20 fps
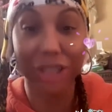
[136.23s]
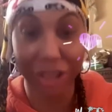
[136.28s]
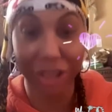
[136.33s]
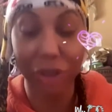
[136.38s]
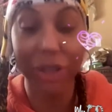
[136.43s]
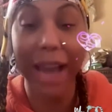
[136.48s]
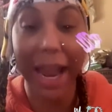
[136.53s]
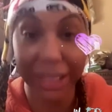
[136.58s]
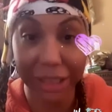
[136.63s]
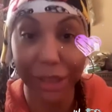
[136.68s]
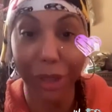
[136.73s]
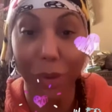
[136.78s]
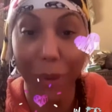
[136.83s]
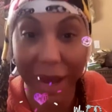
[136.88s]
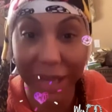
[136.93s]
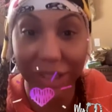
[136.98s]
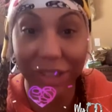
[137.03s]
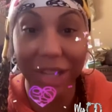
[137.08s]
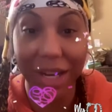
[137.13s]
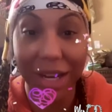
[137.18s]
Did you catch the
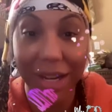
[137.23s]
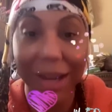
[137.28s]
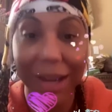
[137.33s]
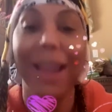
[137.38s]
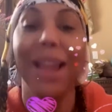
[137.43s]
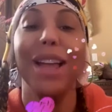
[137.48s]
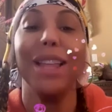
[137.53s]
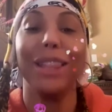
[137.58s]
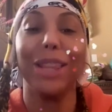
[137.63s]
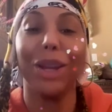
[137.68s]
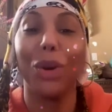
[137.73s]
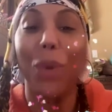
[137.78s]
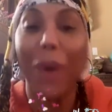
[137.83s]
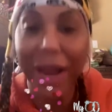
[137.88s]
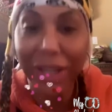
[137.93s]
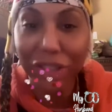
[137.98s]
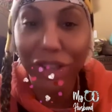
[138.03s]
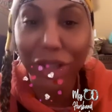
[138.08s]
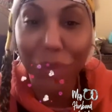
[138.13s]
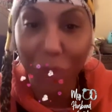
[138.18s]
question? The
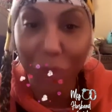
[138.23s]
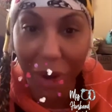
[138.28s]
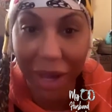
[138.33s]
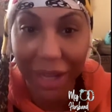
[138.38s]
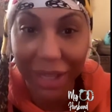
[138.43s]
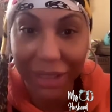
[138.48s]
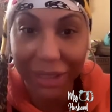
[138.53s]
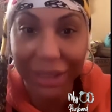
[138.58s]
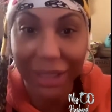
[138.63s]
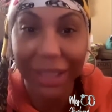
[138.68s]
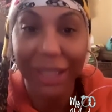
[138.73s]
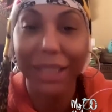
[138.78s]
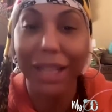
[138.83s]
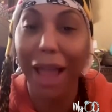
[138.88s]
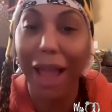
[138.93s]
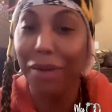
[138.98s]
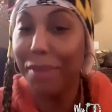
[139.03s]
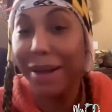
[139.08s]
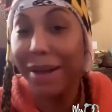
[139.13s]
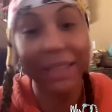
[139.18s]
question was,
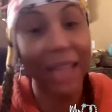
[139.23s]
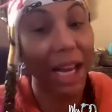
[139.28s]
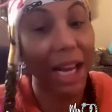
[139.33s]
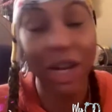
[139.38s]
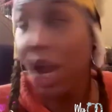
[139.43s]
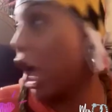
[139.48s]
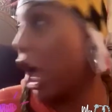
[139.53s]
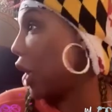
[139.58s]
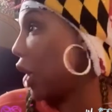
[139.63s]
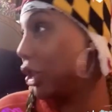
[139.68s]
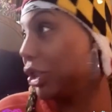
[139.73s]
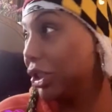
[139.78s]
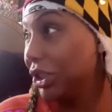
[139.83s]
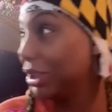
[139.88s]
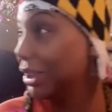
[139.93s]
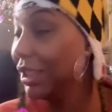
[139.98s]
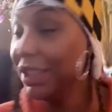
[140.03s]
everybody's like, no.